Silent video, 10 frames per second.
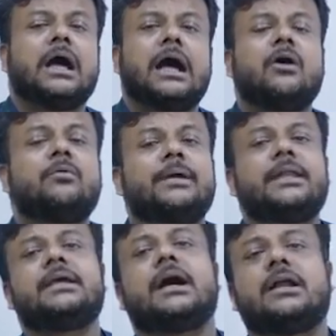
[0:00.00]
how
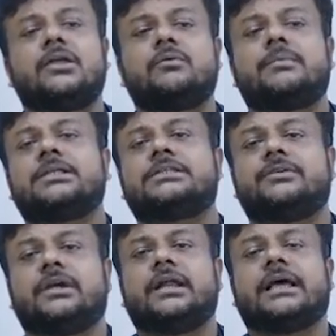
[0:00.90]
many arguments
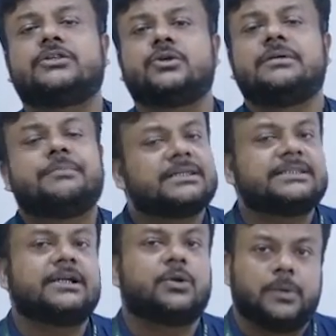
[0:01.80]
we are actually
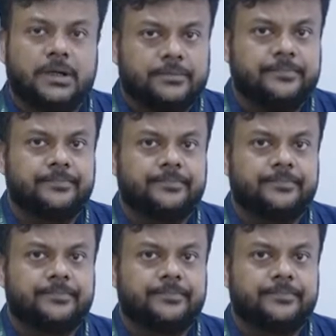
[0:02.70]
passing to it?